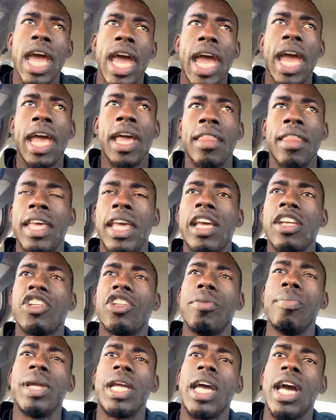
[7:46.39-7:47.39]
And the
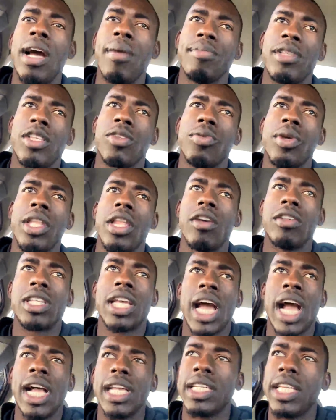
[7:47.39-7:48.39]
issue becomes is when those
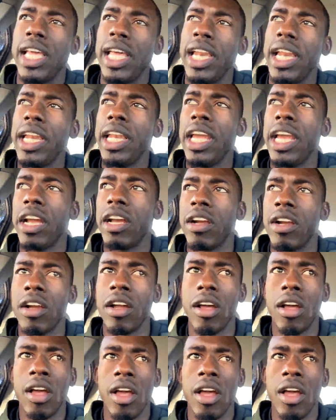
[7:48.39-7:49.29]
guys get in here,